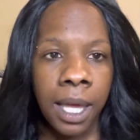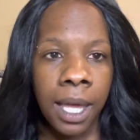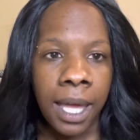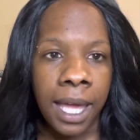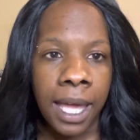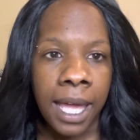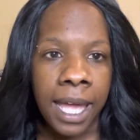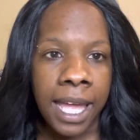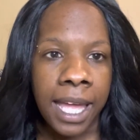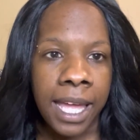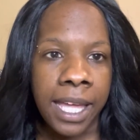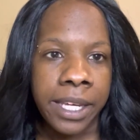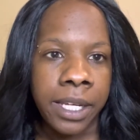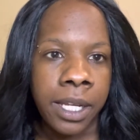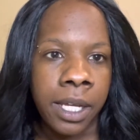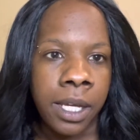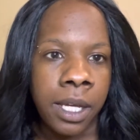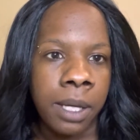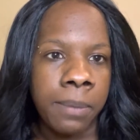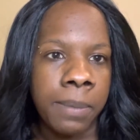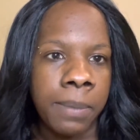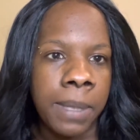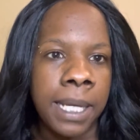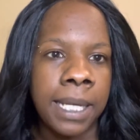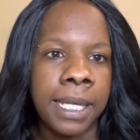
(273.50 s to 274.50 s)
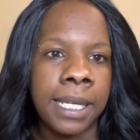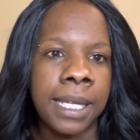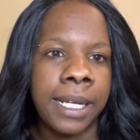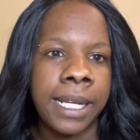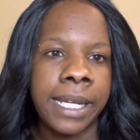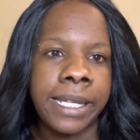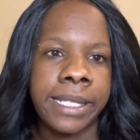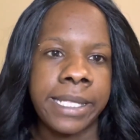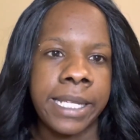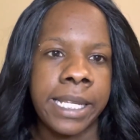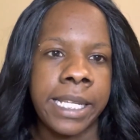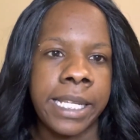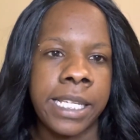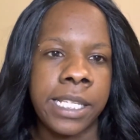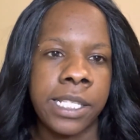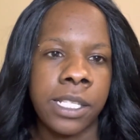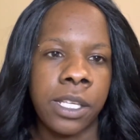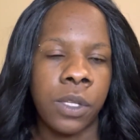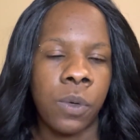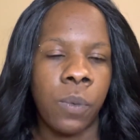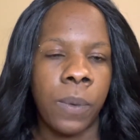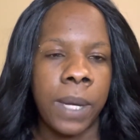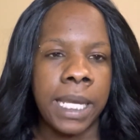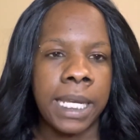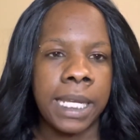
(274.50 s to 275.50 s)
And again, I said he's on
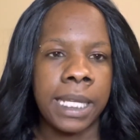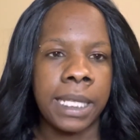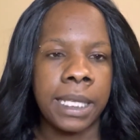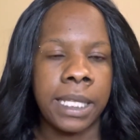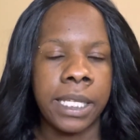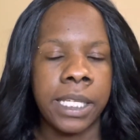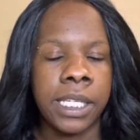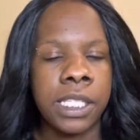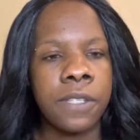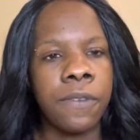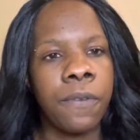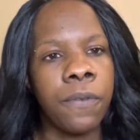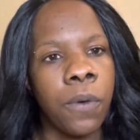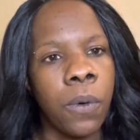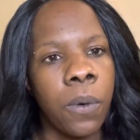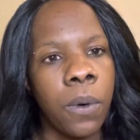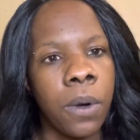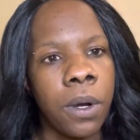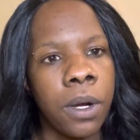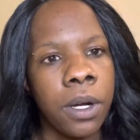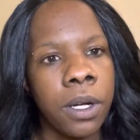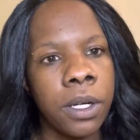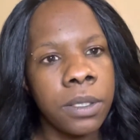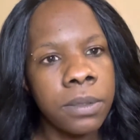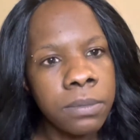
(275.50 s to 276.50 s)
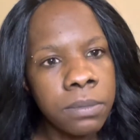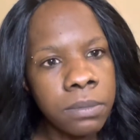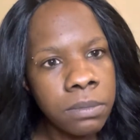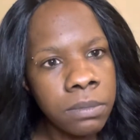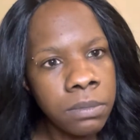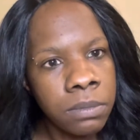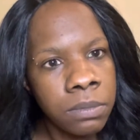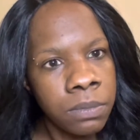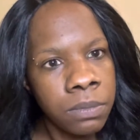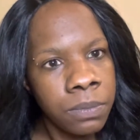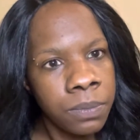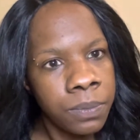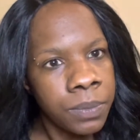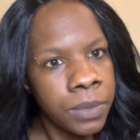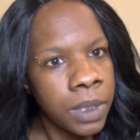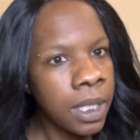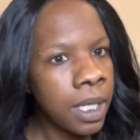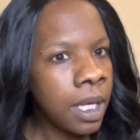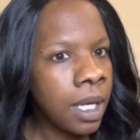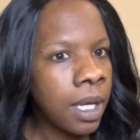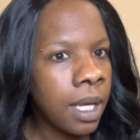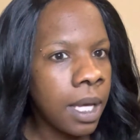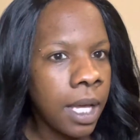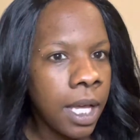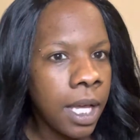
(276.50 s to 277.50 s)
the waiting list for
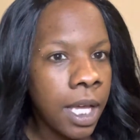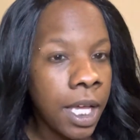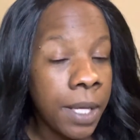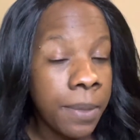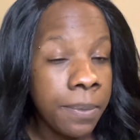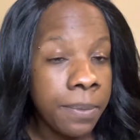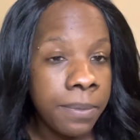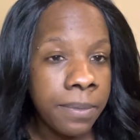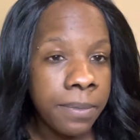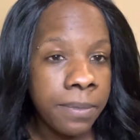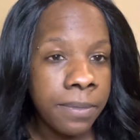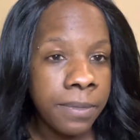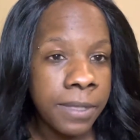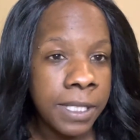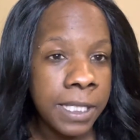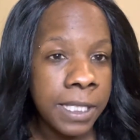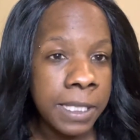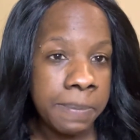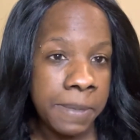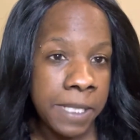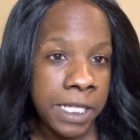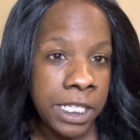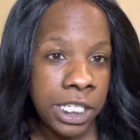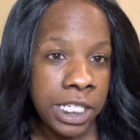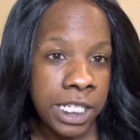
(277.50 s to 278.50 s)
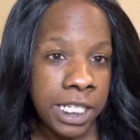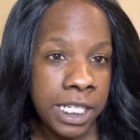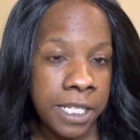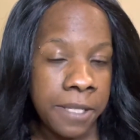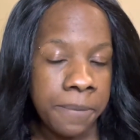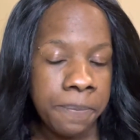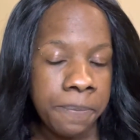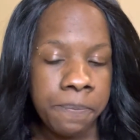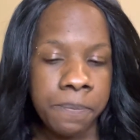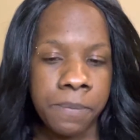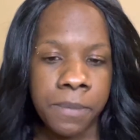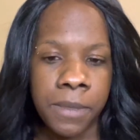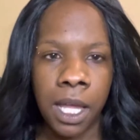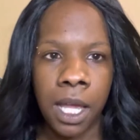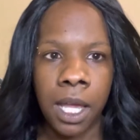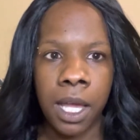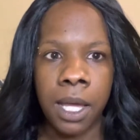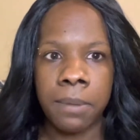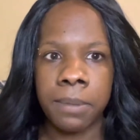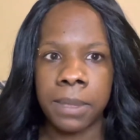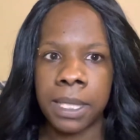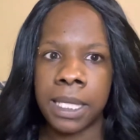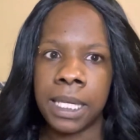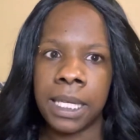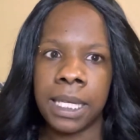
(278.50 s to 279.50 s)
the speech team.
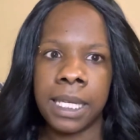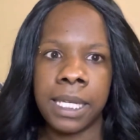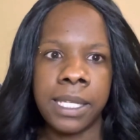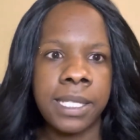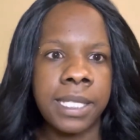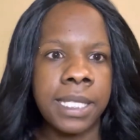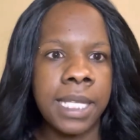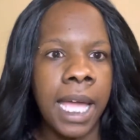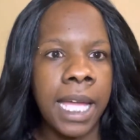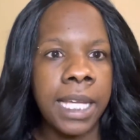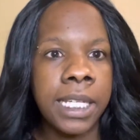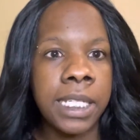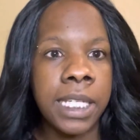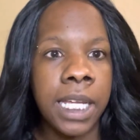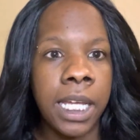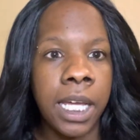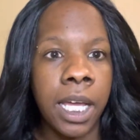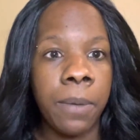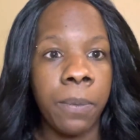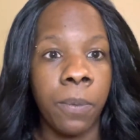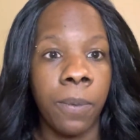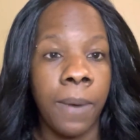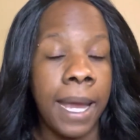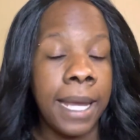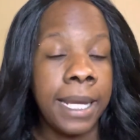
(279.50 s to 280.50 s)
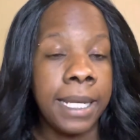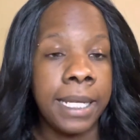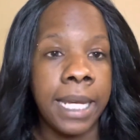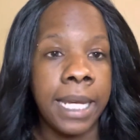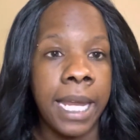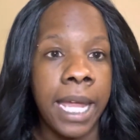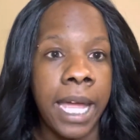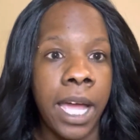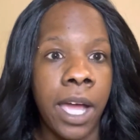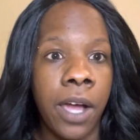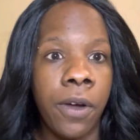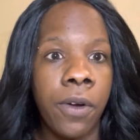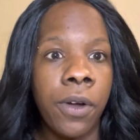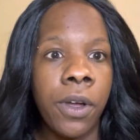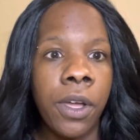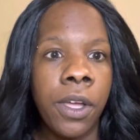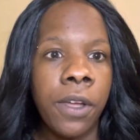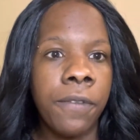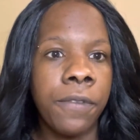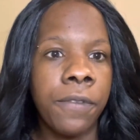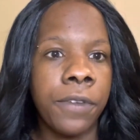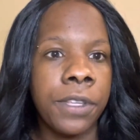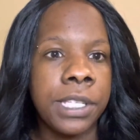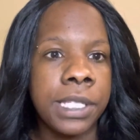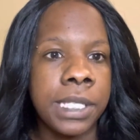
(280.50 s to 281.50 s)
He is signed up right now
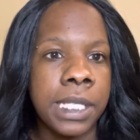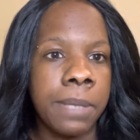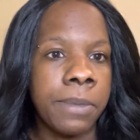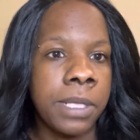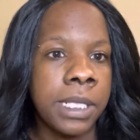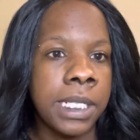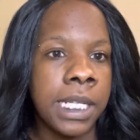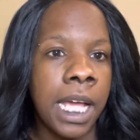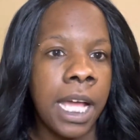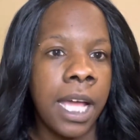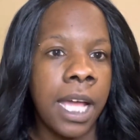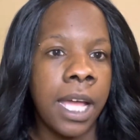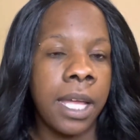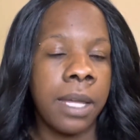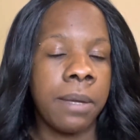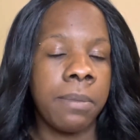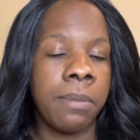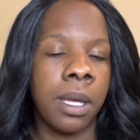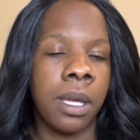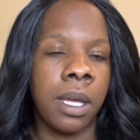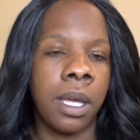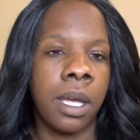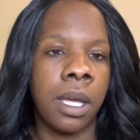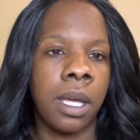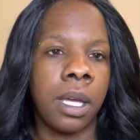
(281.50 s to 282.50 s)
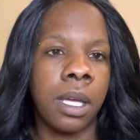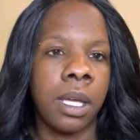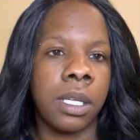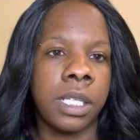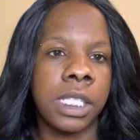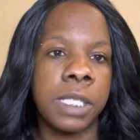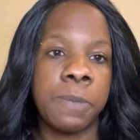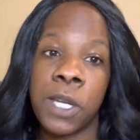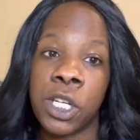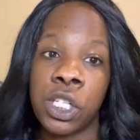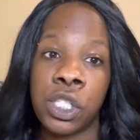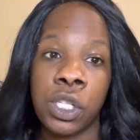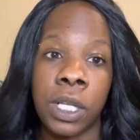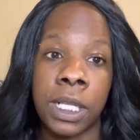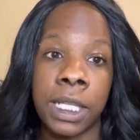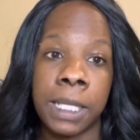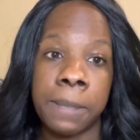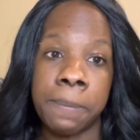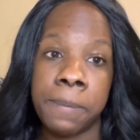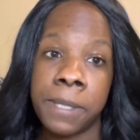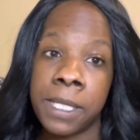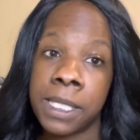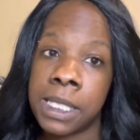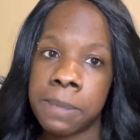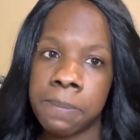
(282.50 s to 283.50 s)
for the summertime Special
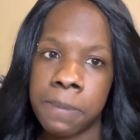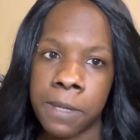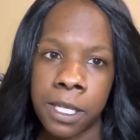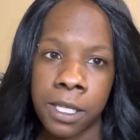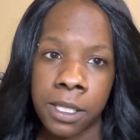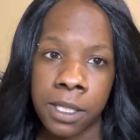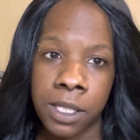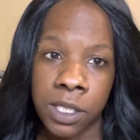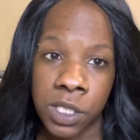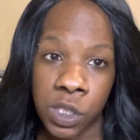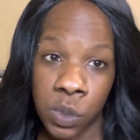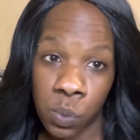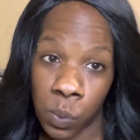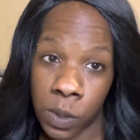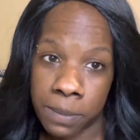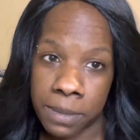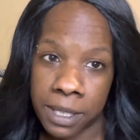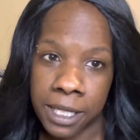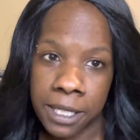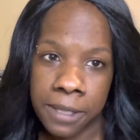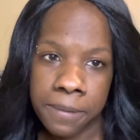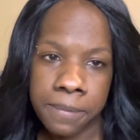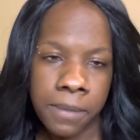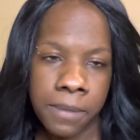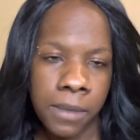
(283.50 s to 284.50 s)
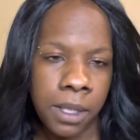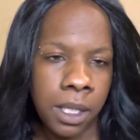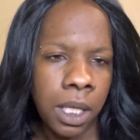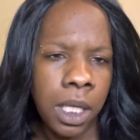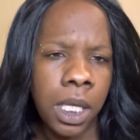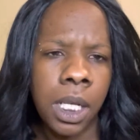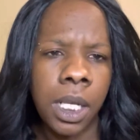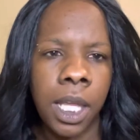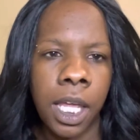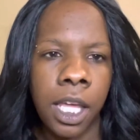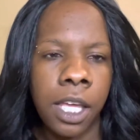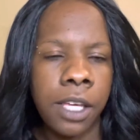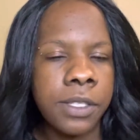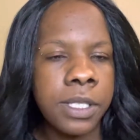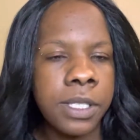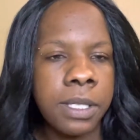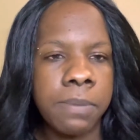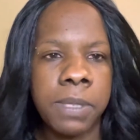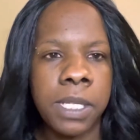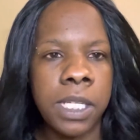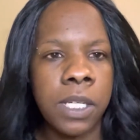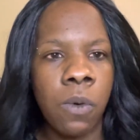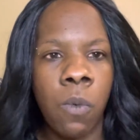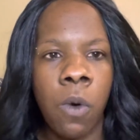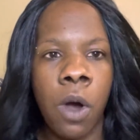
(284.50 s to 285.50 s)
Olympics swimming. He loves to
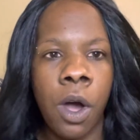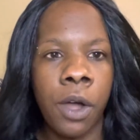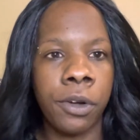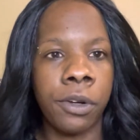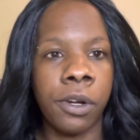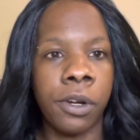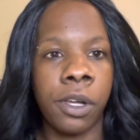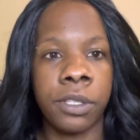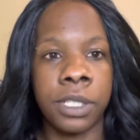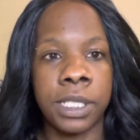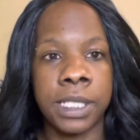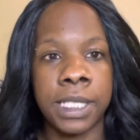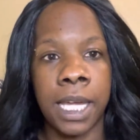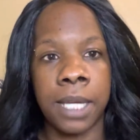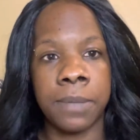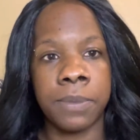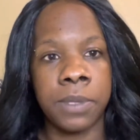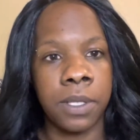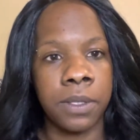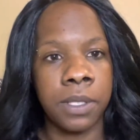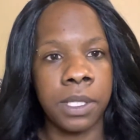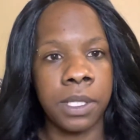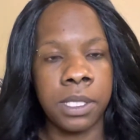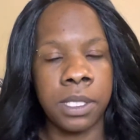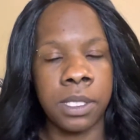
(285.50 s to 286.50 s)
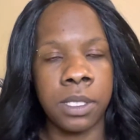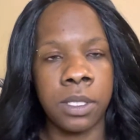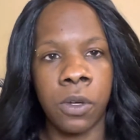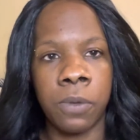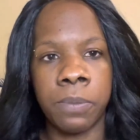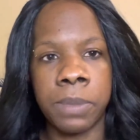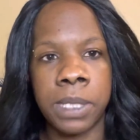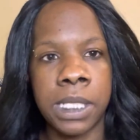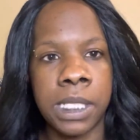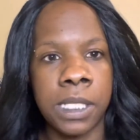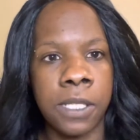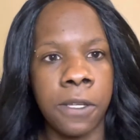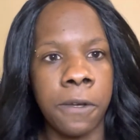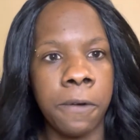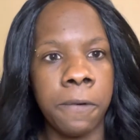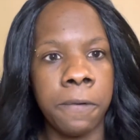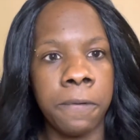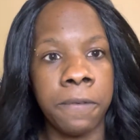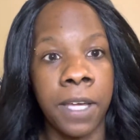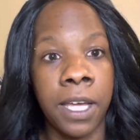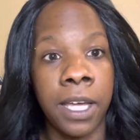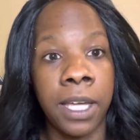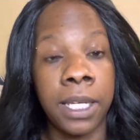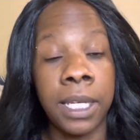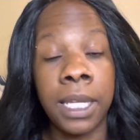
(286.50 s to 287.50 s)
be in water all the time, so this is going to be so
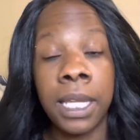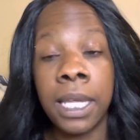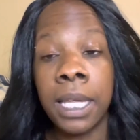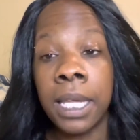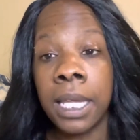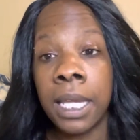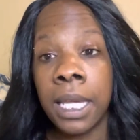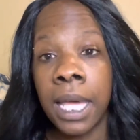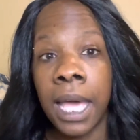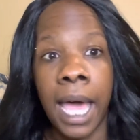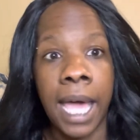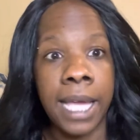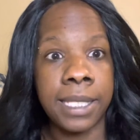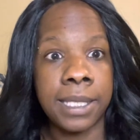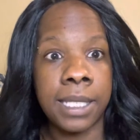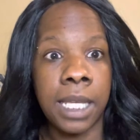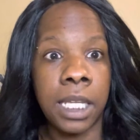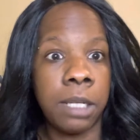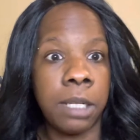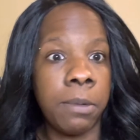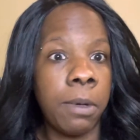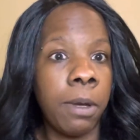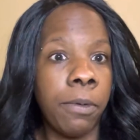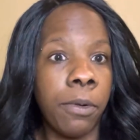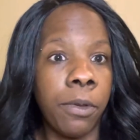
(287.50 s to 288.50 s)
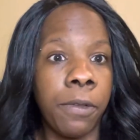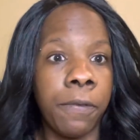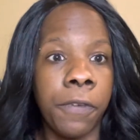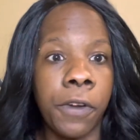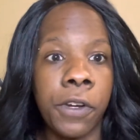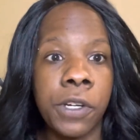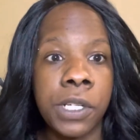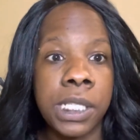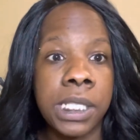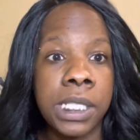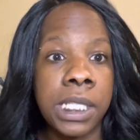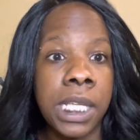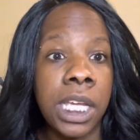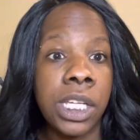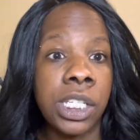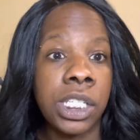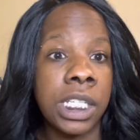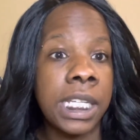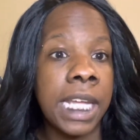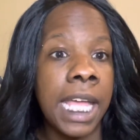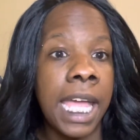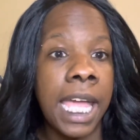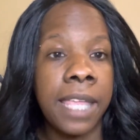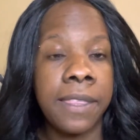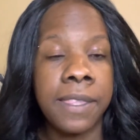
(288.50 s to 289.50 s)
fun. I signed him up for the first
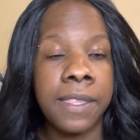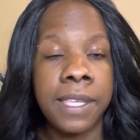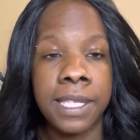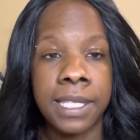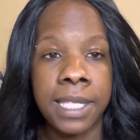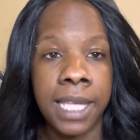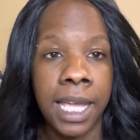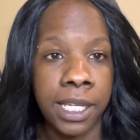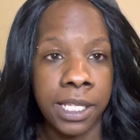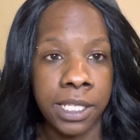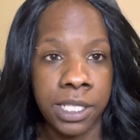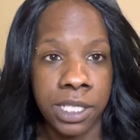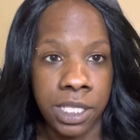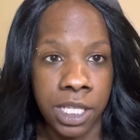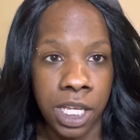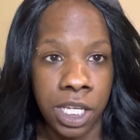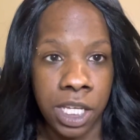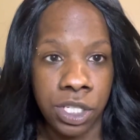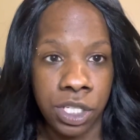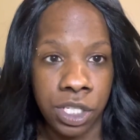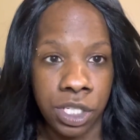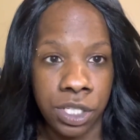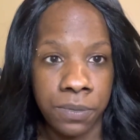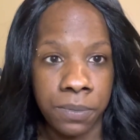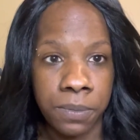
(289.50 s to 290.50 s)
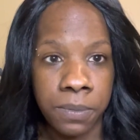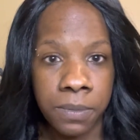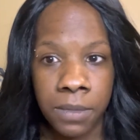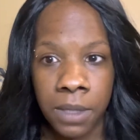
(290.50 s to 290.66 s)
session and the second session.